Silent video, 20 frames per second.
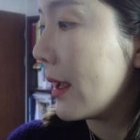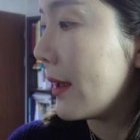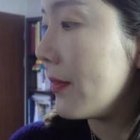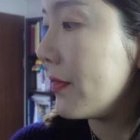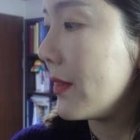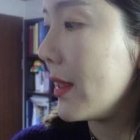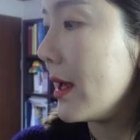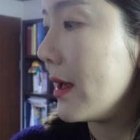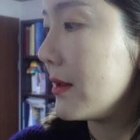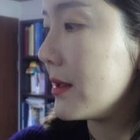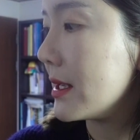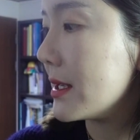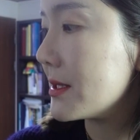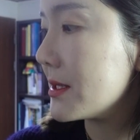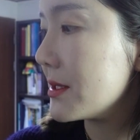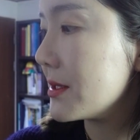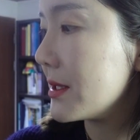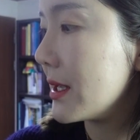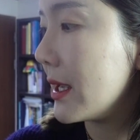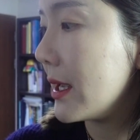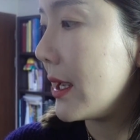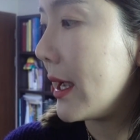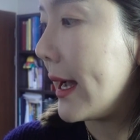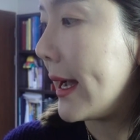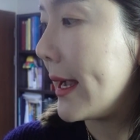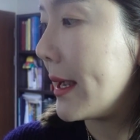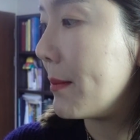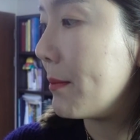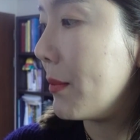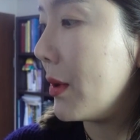And then yesterday
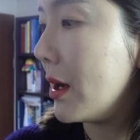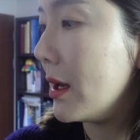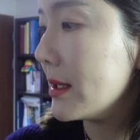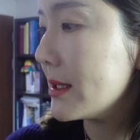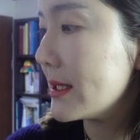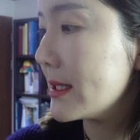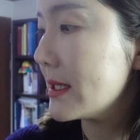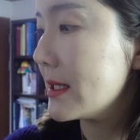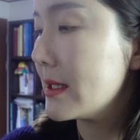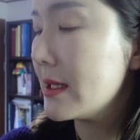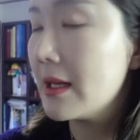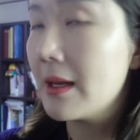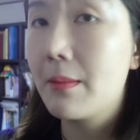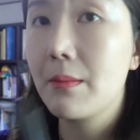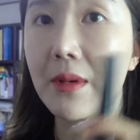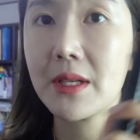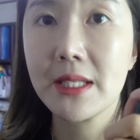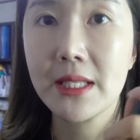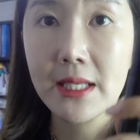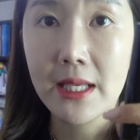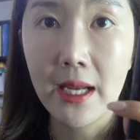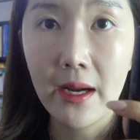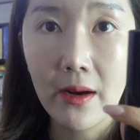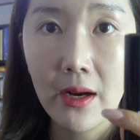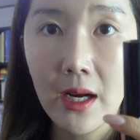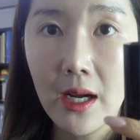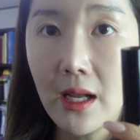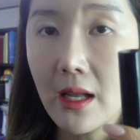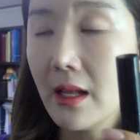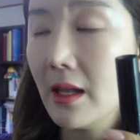I bought
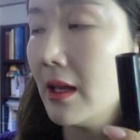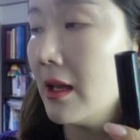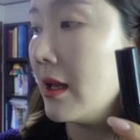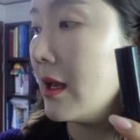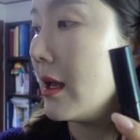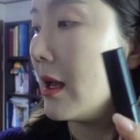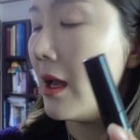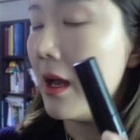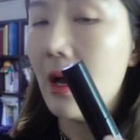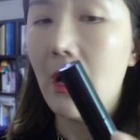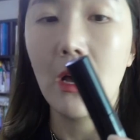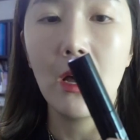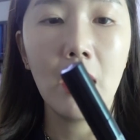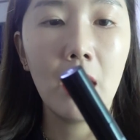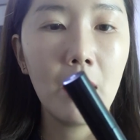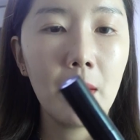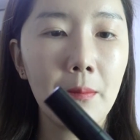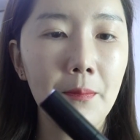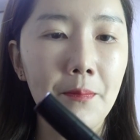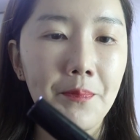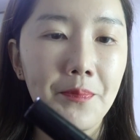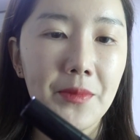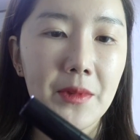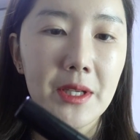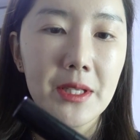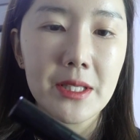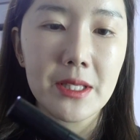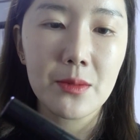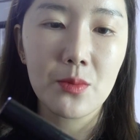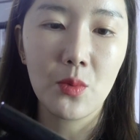mascara.
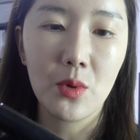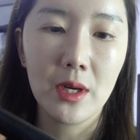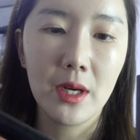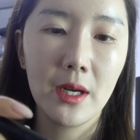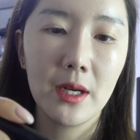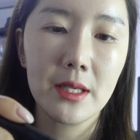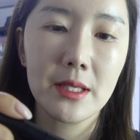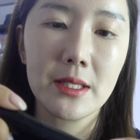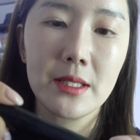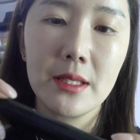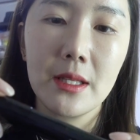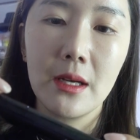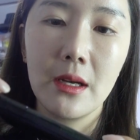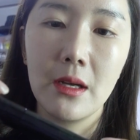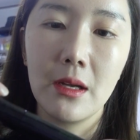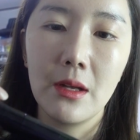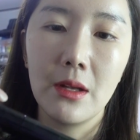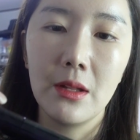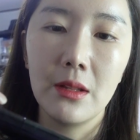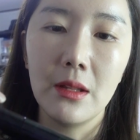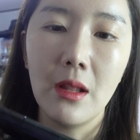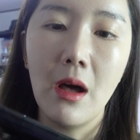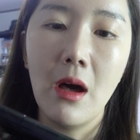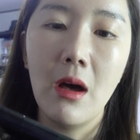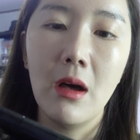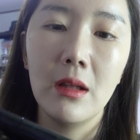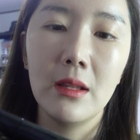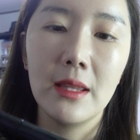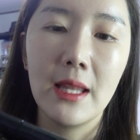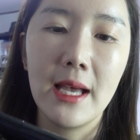This was the
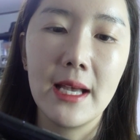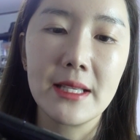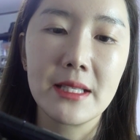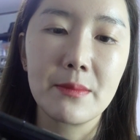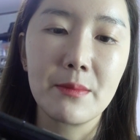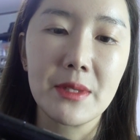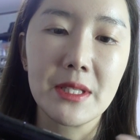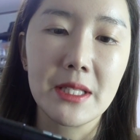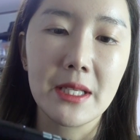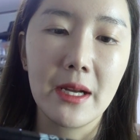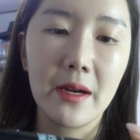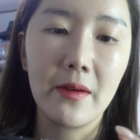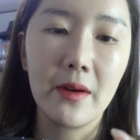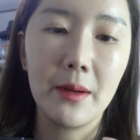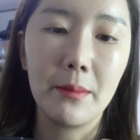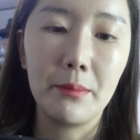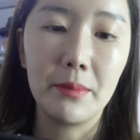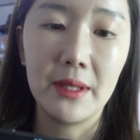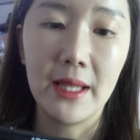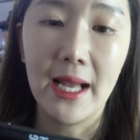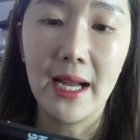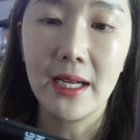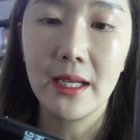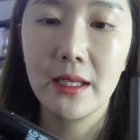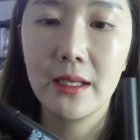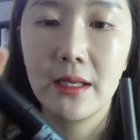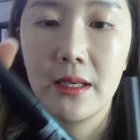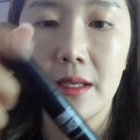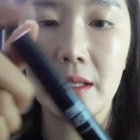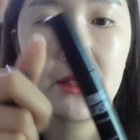Long Last Mascara
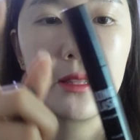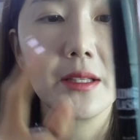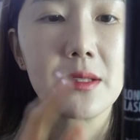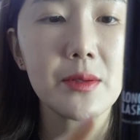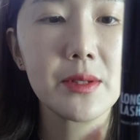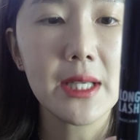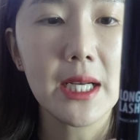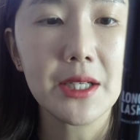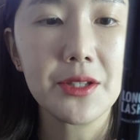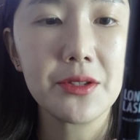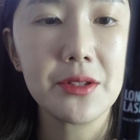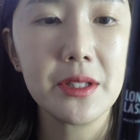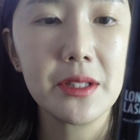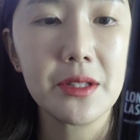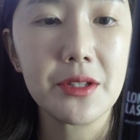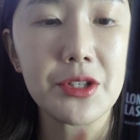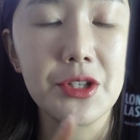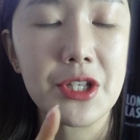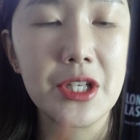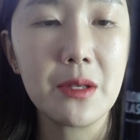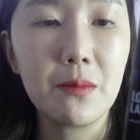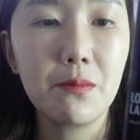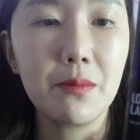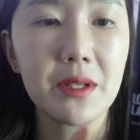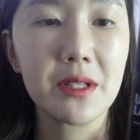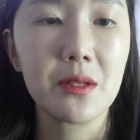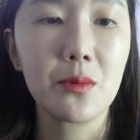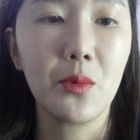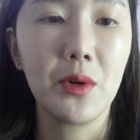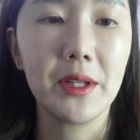Black. This was actually the
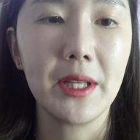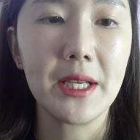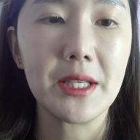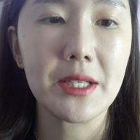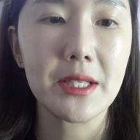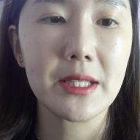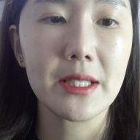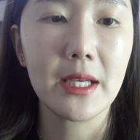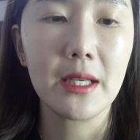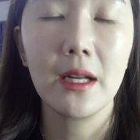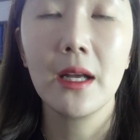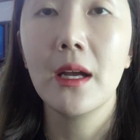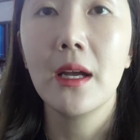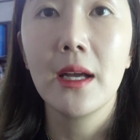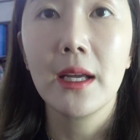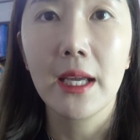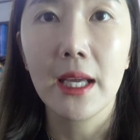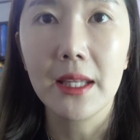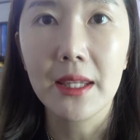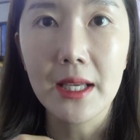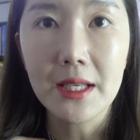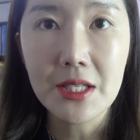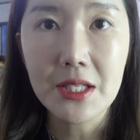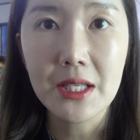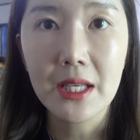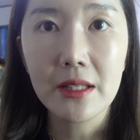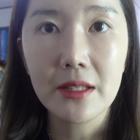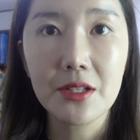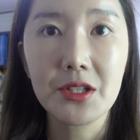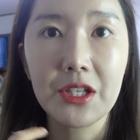cheapest one. I just said, can I
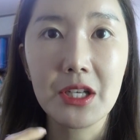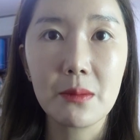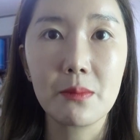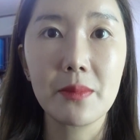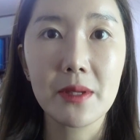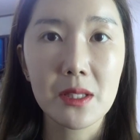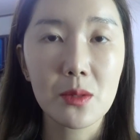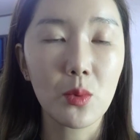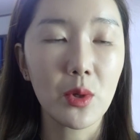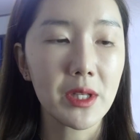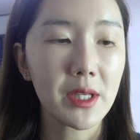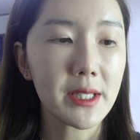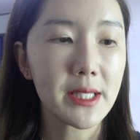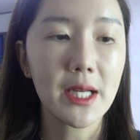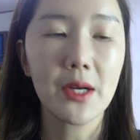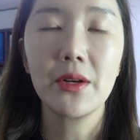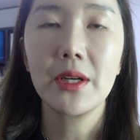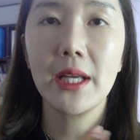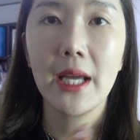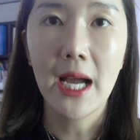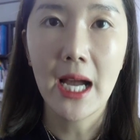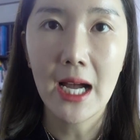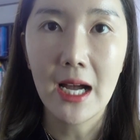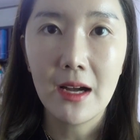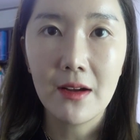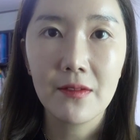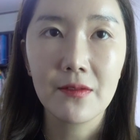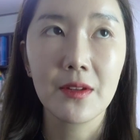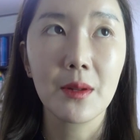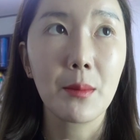just get the cheapest one? Because I already
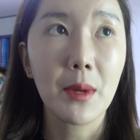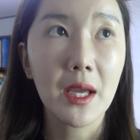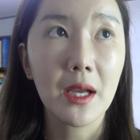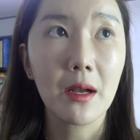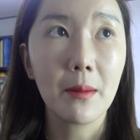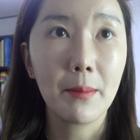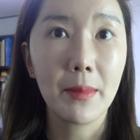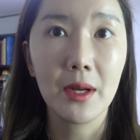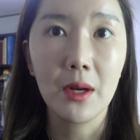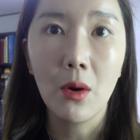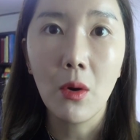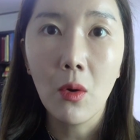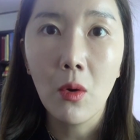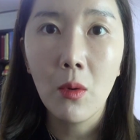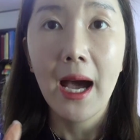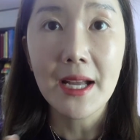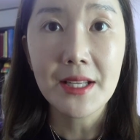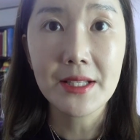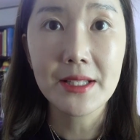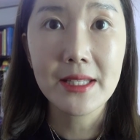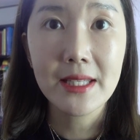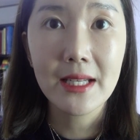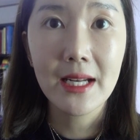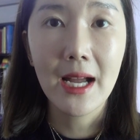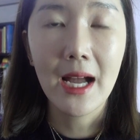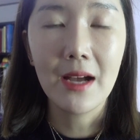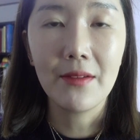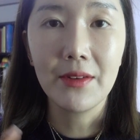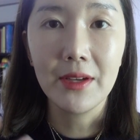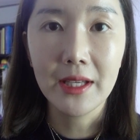have the makeup at home. I just
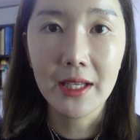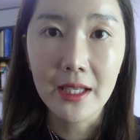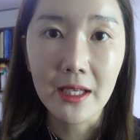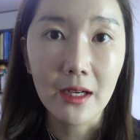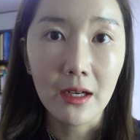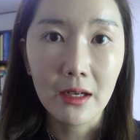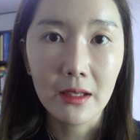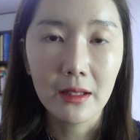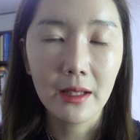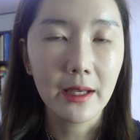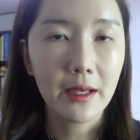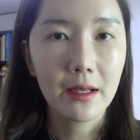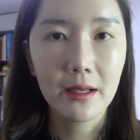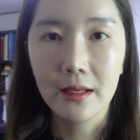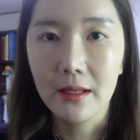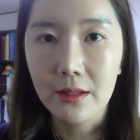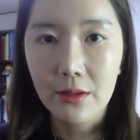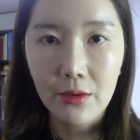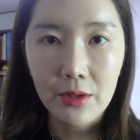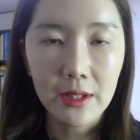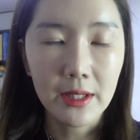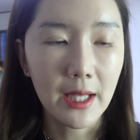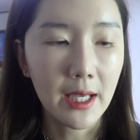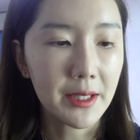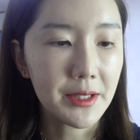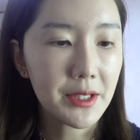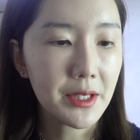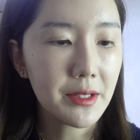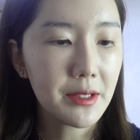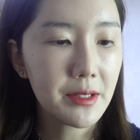didn't have it here, like, you know, in
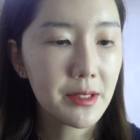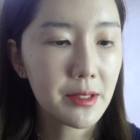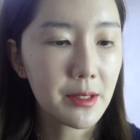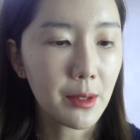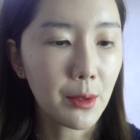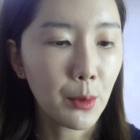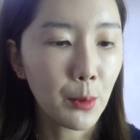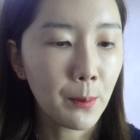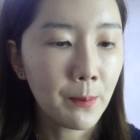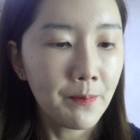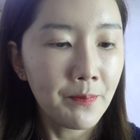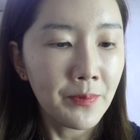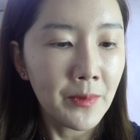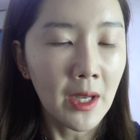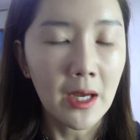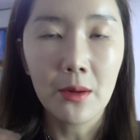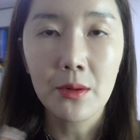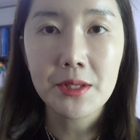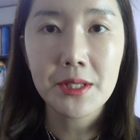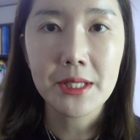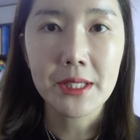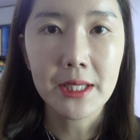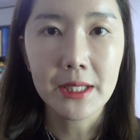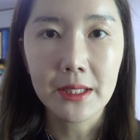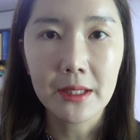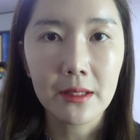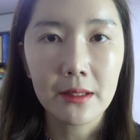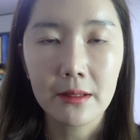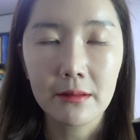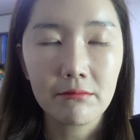Daejeon. So I was just
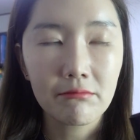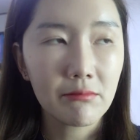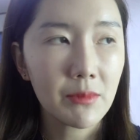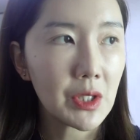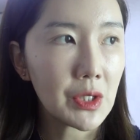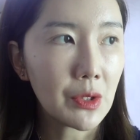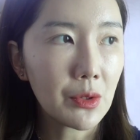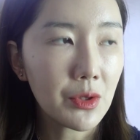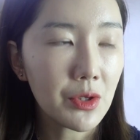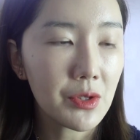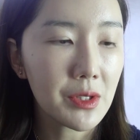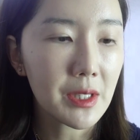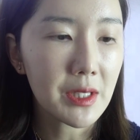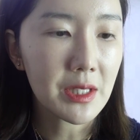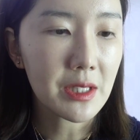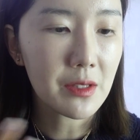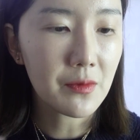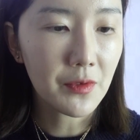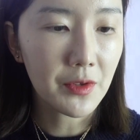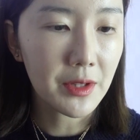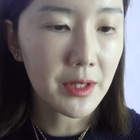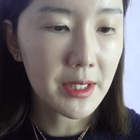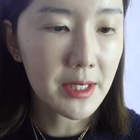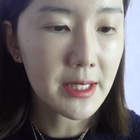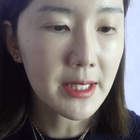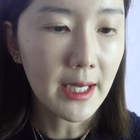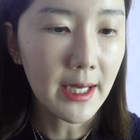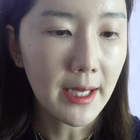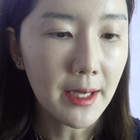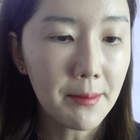gonna, you know, use it just for
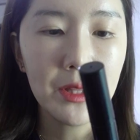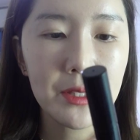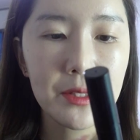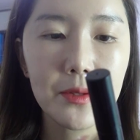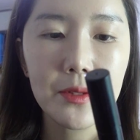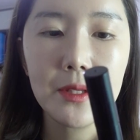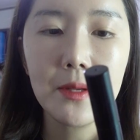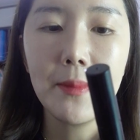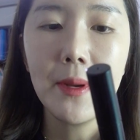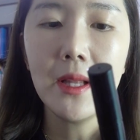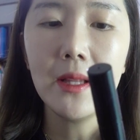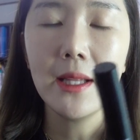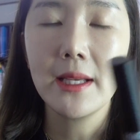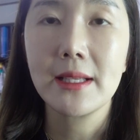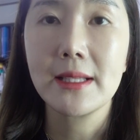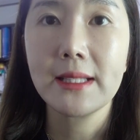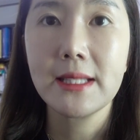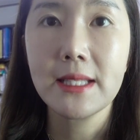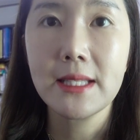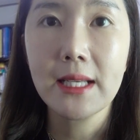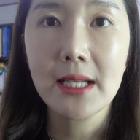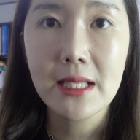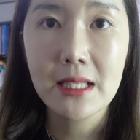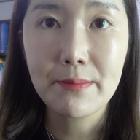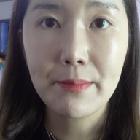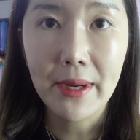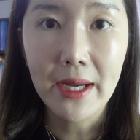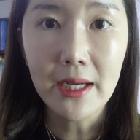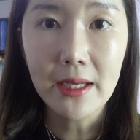this time. This was about like $6